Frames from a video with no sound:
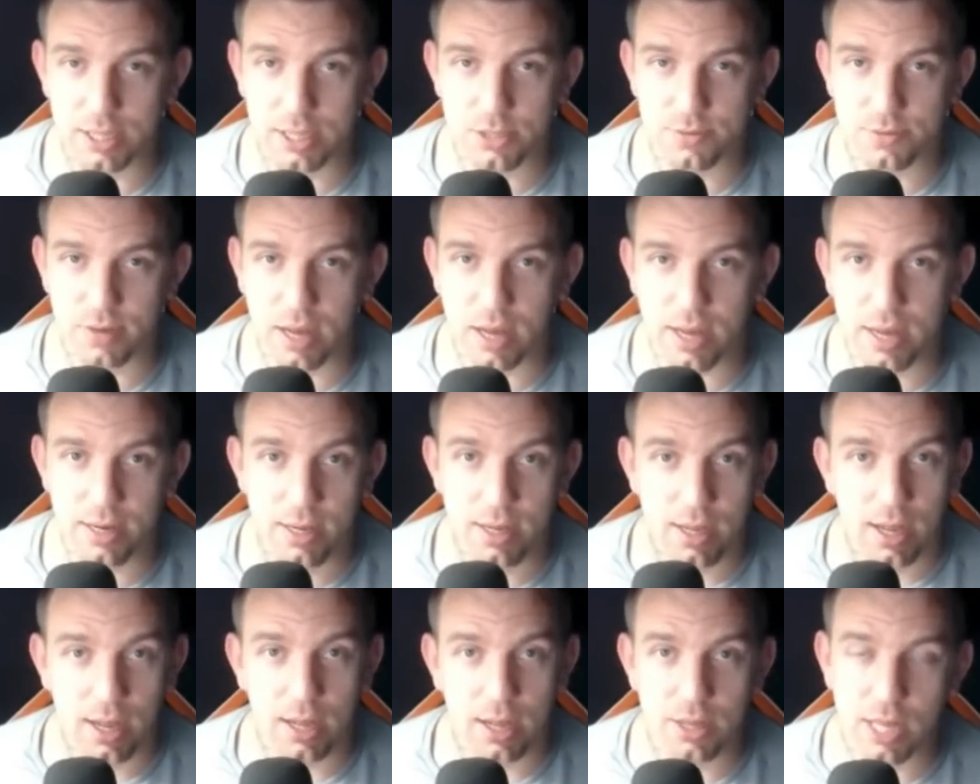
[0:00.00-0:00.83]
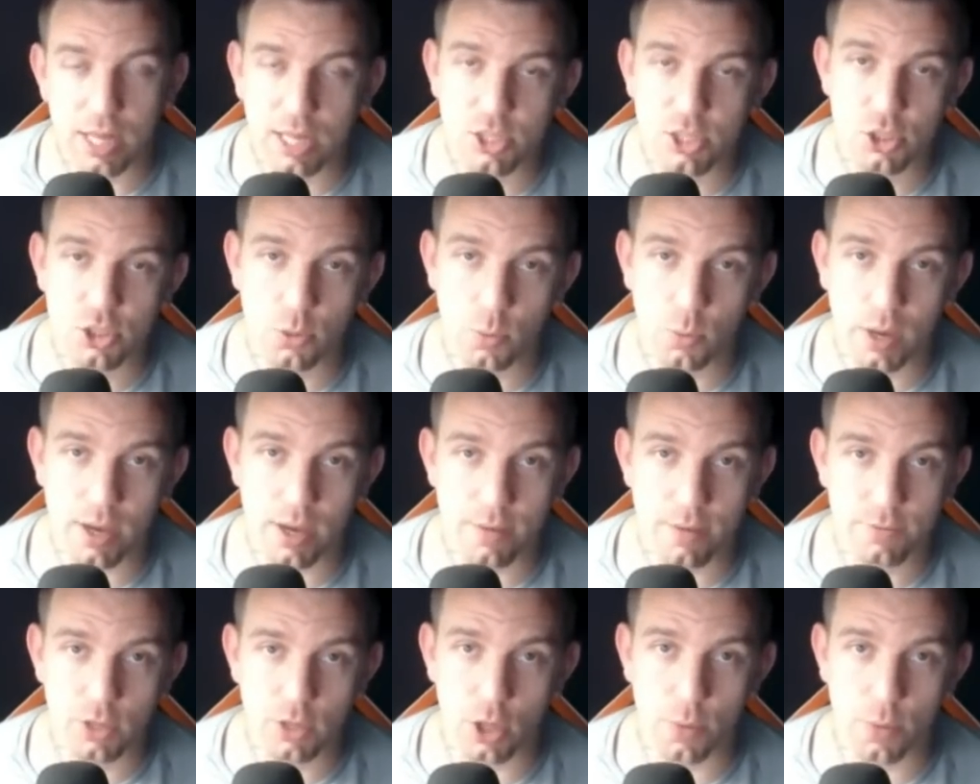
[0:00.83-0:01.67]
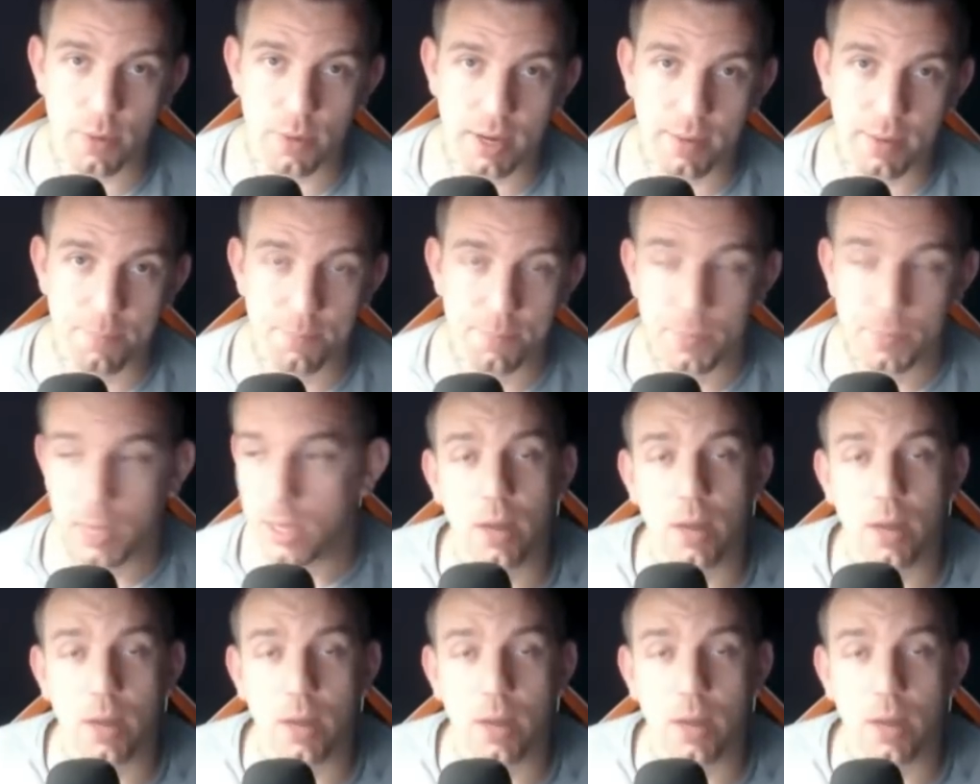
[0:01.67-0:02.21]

that's fine, and that's the way of doing it.